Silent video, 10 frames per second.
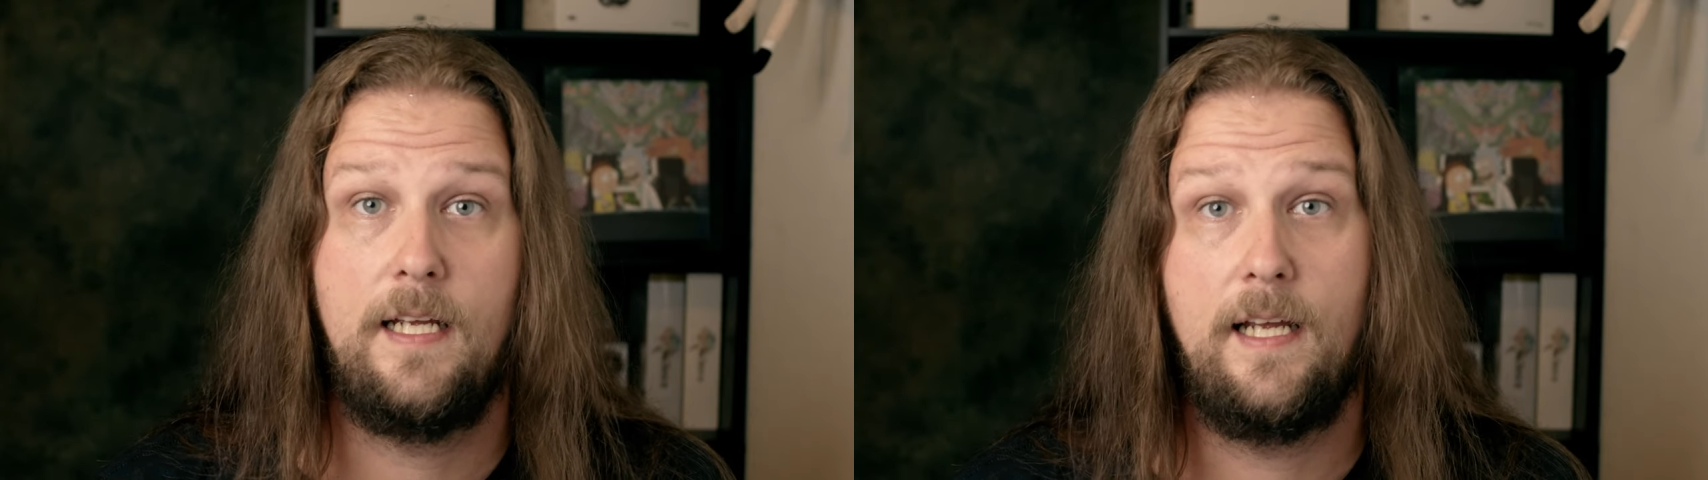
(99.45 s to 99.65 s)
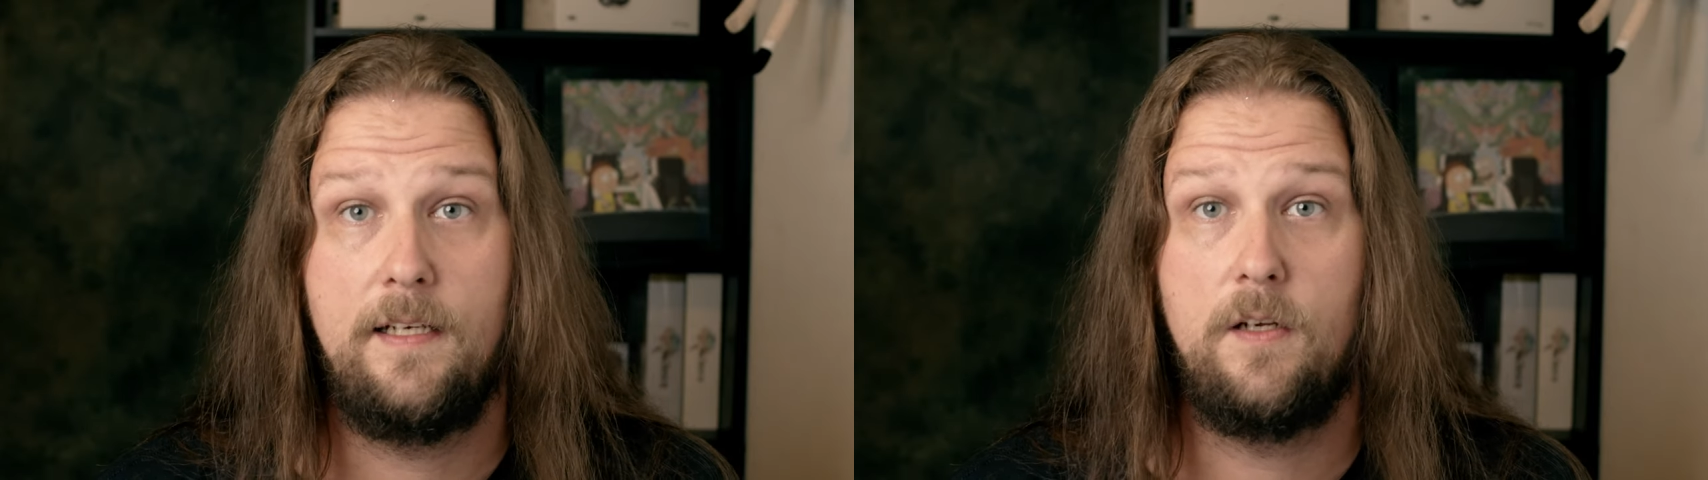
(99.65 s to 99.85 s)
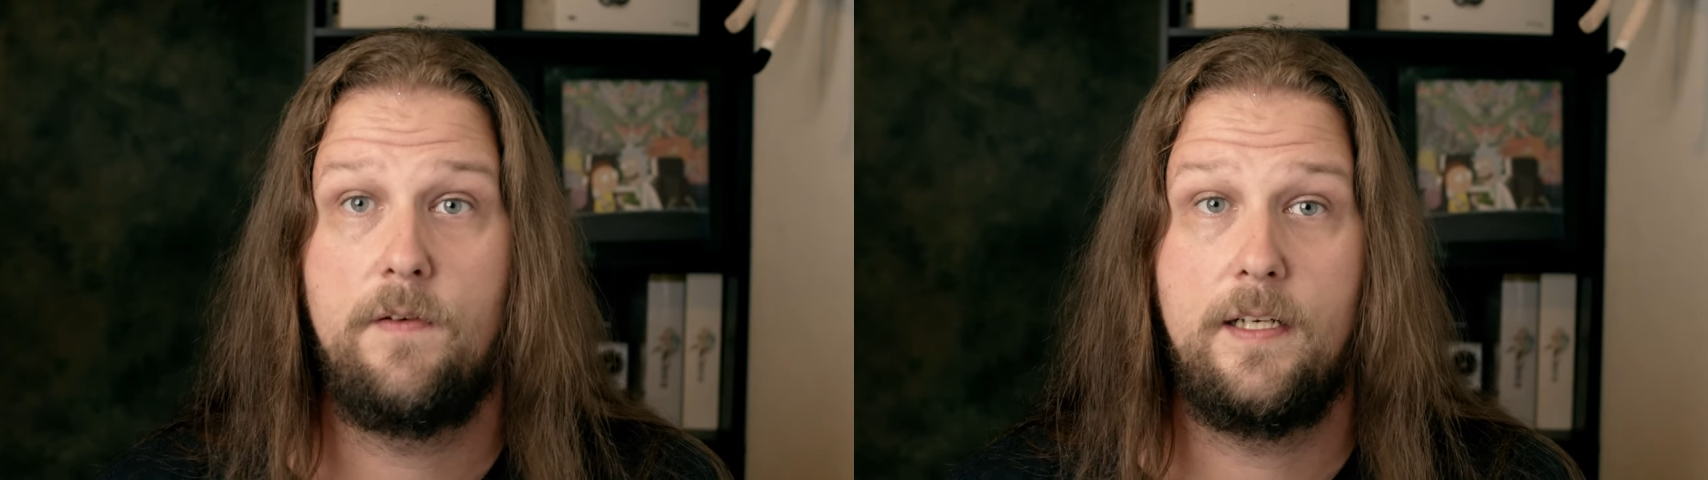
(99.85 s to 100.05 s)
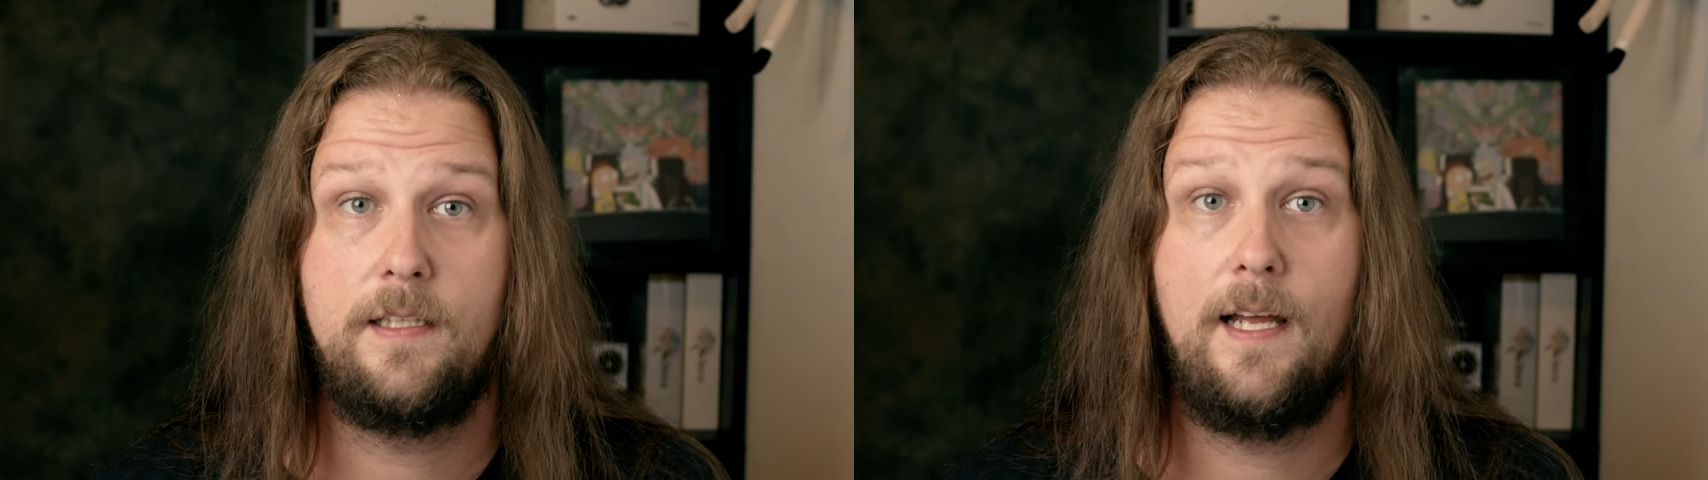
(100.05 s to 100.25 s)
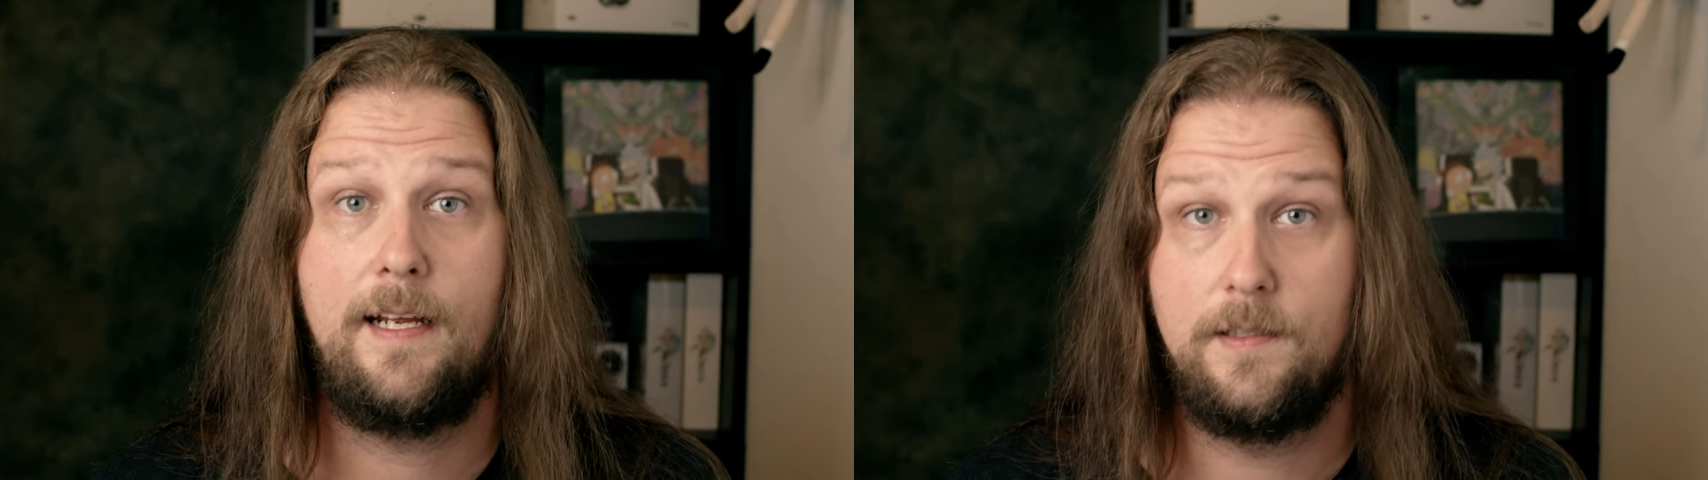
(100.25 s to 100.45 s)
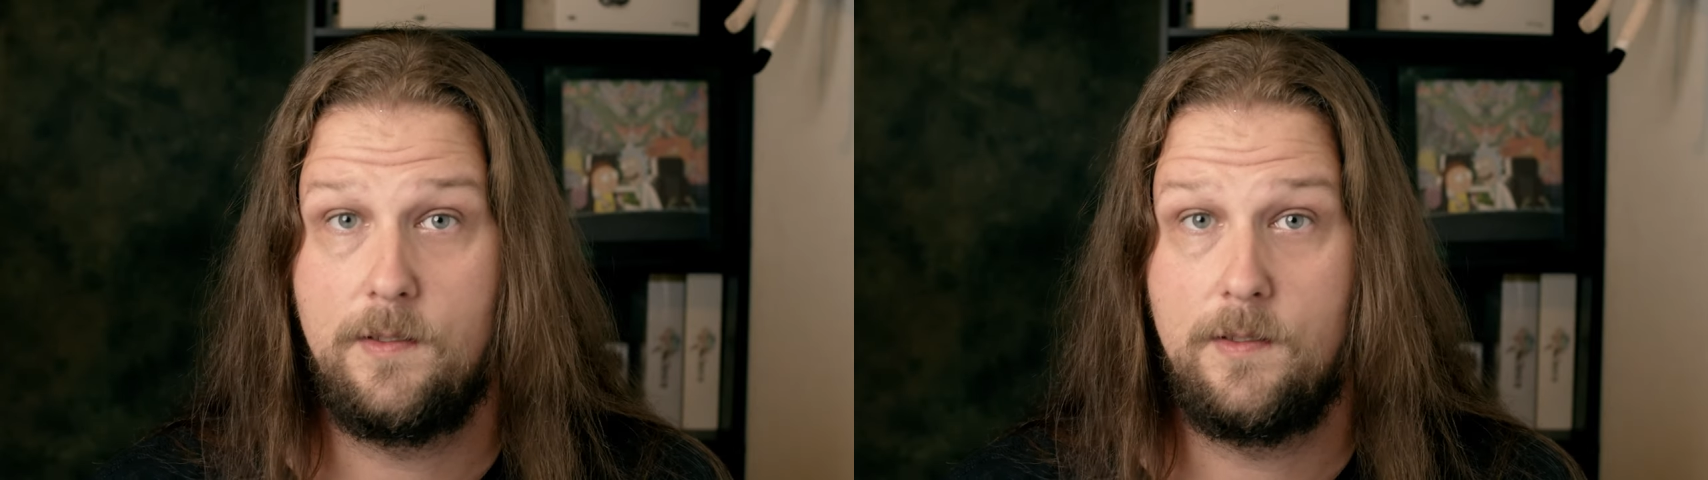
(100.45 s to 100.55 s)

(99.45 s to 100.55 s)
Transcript: and don't forget to like and